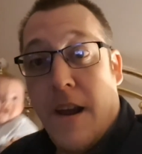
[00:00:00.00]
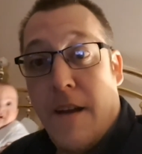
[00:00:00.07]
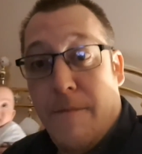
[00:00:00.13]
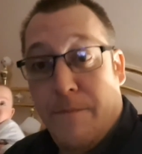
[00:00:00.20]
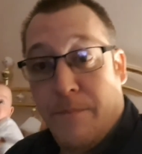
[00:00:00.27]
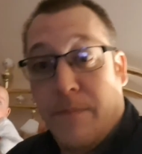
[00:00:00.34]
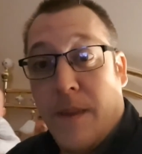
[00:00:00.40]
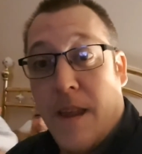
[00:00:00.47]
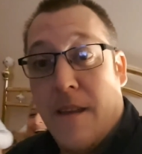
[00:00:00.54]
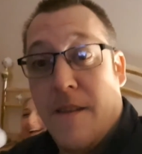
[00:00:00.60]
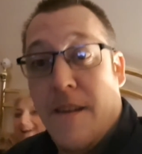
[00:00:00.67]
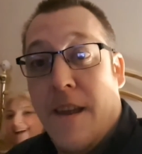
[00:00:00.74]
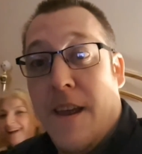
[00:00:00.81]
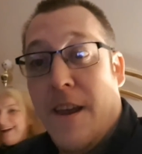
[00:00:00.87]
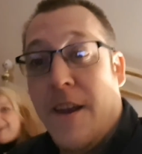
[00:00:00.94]
Yep.
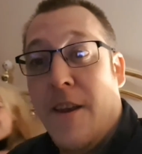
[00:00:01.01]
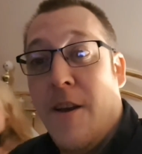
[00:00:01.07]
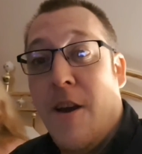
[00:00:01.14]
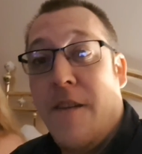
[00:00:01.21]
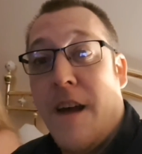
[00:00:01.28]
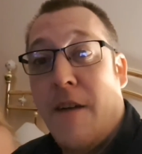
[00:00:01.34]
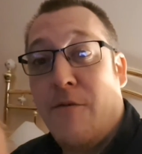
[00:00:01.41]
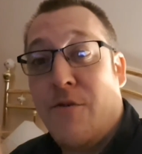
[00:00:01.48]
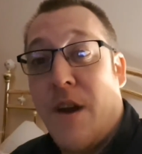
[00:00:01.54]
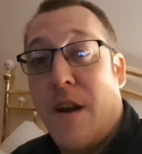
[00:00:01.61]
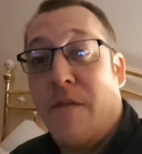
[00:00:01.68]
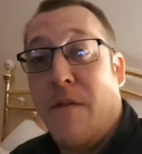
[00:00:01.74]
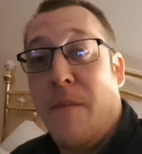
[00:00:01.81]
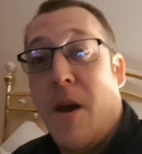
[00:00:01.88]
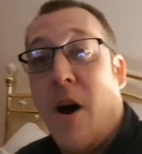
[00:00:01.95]
You heard that straight from